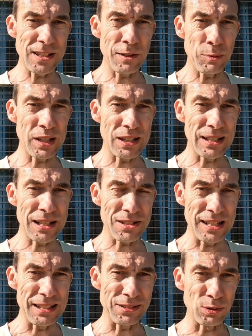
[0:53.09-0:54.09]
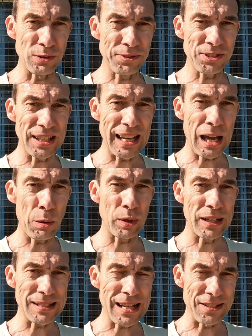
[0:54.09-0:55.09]
see if we can actually sort of see how
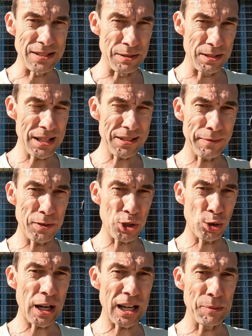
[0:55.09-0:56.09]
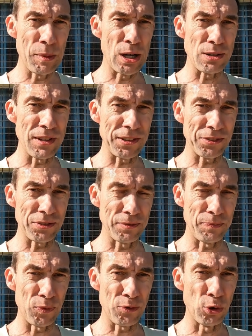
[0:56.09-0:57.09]
well it does. Now, it does have a track mode, this
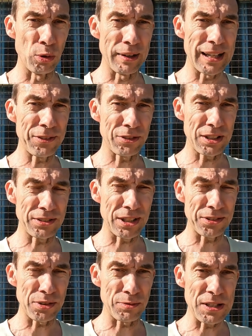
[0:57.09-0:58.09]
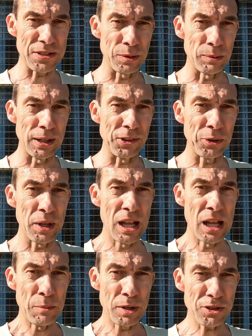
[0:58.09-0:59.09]
Forerunner, as does the recent ones,
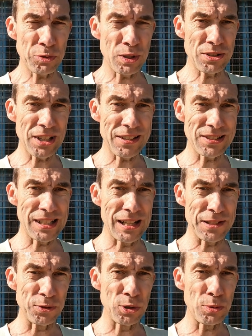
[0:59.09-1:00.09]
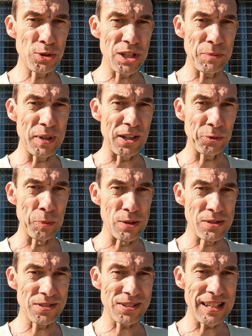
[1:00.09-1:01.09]
but I just want to test it in its normal GPS
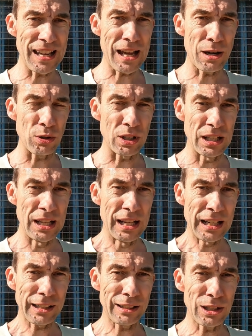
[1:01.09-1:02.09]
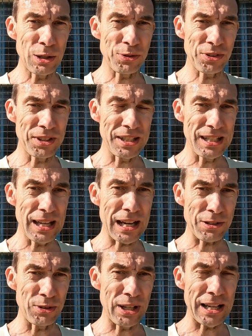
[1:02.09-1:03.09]
mode to see how close the
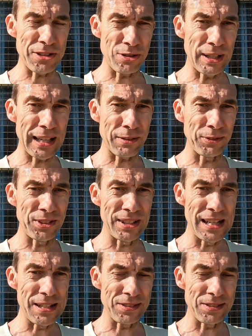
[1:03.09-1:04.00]
actual accuracy